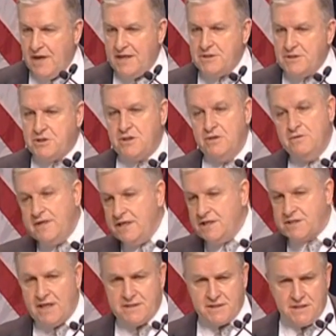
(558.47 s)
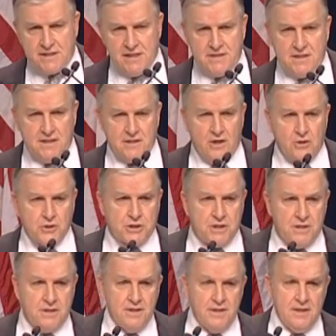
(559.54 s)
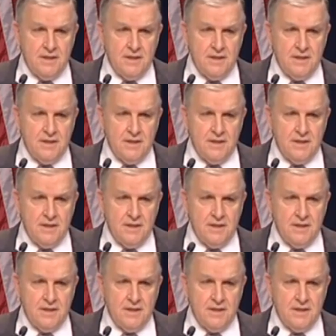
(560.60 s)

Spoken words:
Monsoon, he says it's the Indian Ocean.